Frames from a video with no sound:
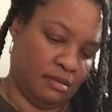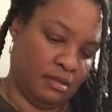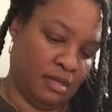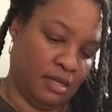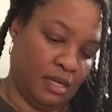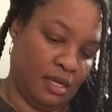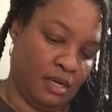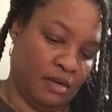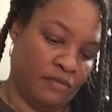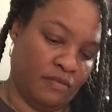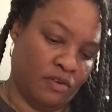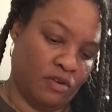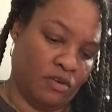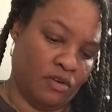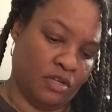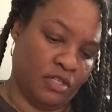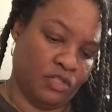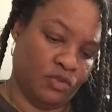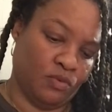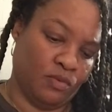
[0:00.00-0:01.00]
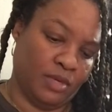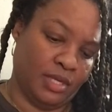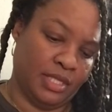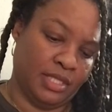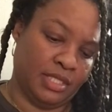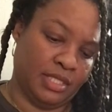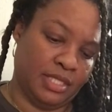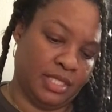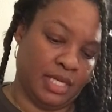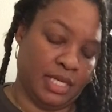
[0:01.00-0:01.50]
And of course, one
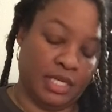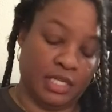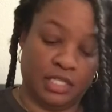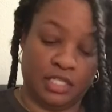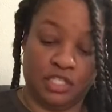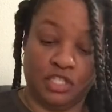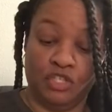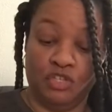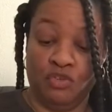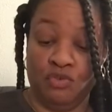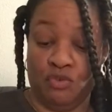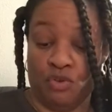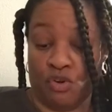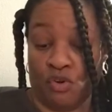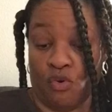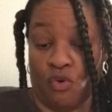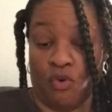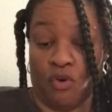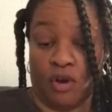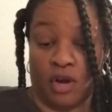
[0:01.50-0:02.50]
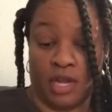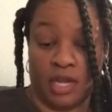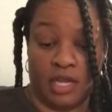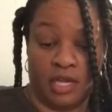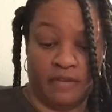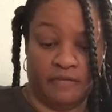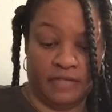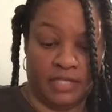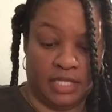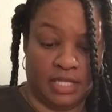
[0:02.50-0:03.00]
says Unicorn
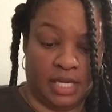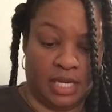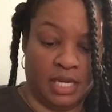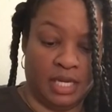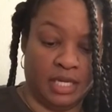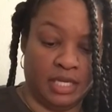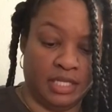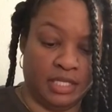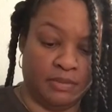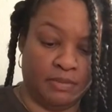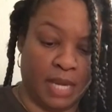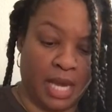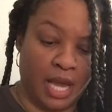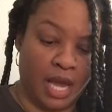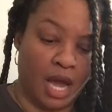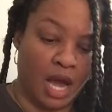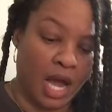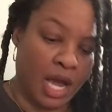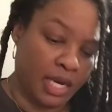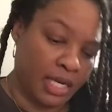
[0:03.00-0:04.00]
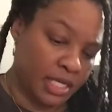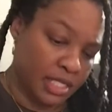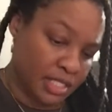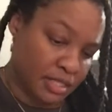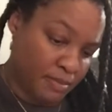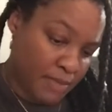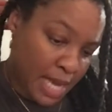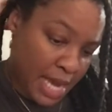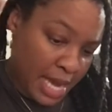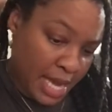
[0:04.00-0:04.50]
Gift Set. It's by Onyx
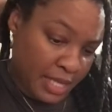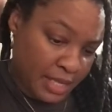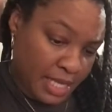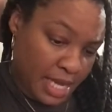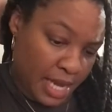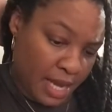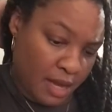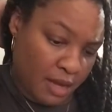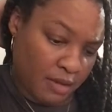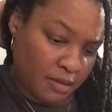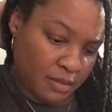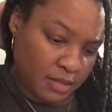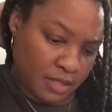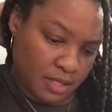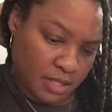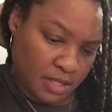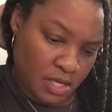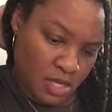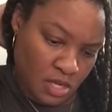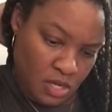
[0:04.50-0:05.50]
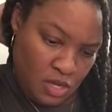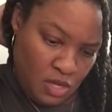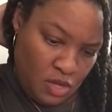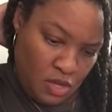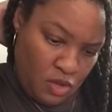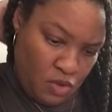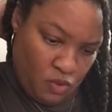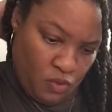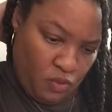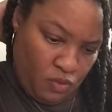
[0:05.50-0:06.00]
Bathhouse.
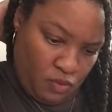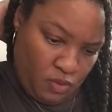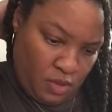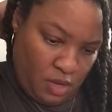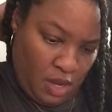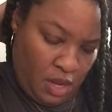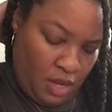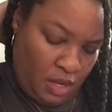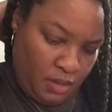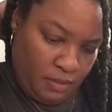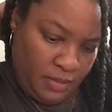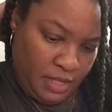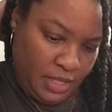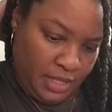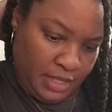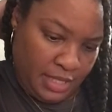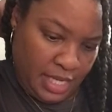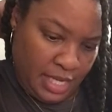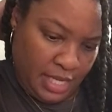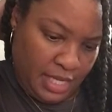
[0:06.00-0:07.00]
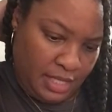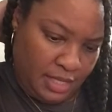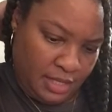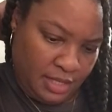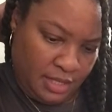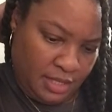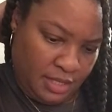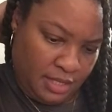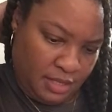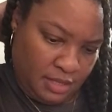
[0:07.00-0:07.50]
This
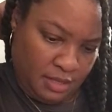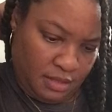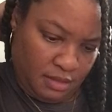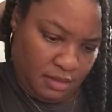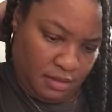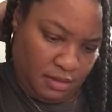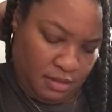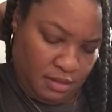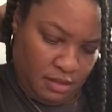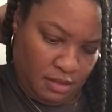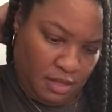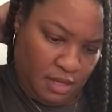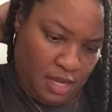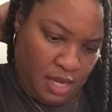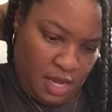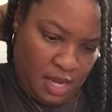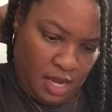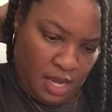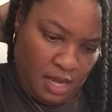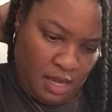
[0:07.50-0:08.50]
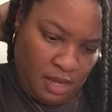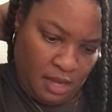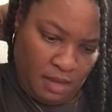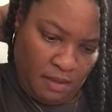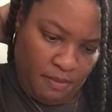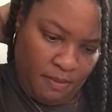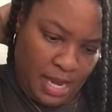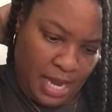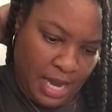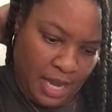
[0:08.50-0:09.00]
has a
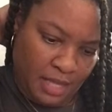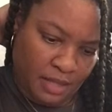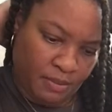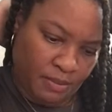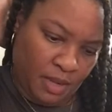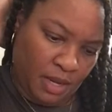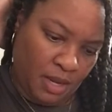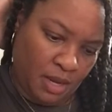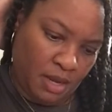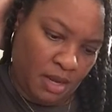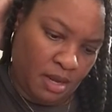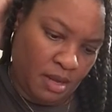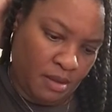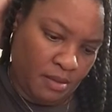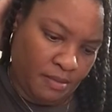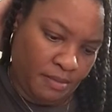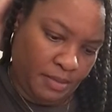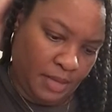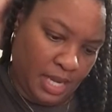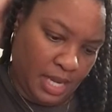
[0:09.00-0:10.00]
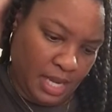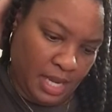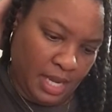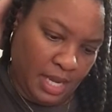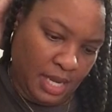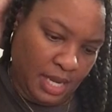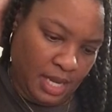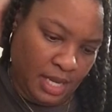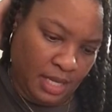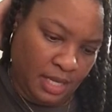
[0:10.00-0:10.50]
bath bomb
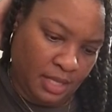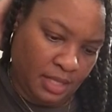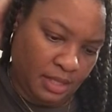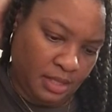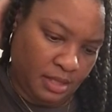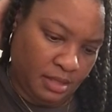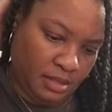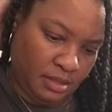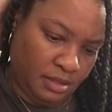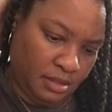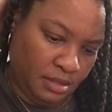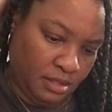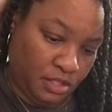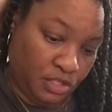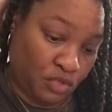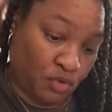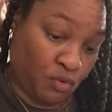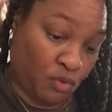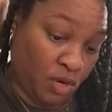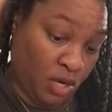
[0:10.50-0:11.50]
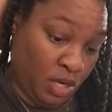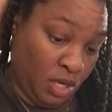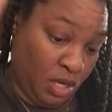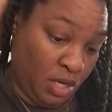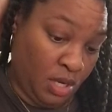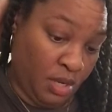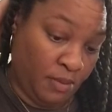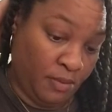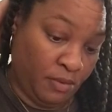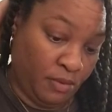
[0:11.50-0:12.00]
and
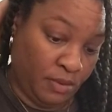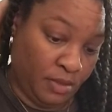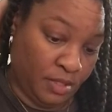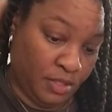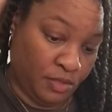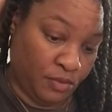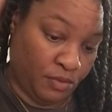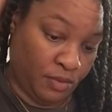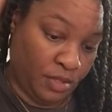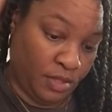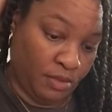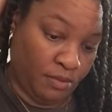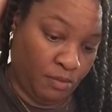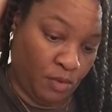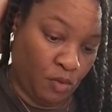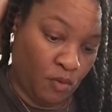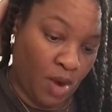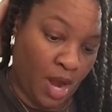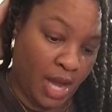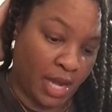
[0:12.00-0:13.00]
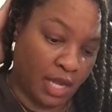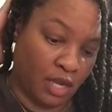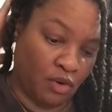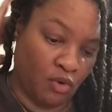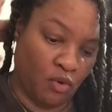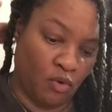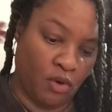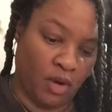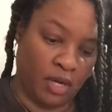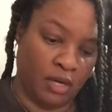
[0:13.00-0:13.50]
scrub. It's with Moroccan
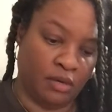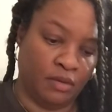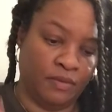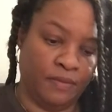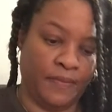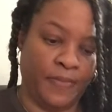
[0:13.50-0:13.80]
oil.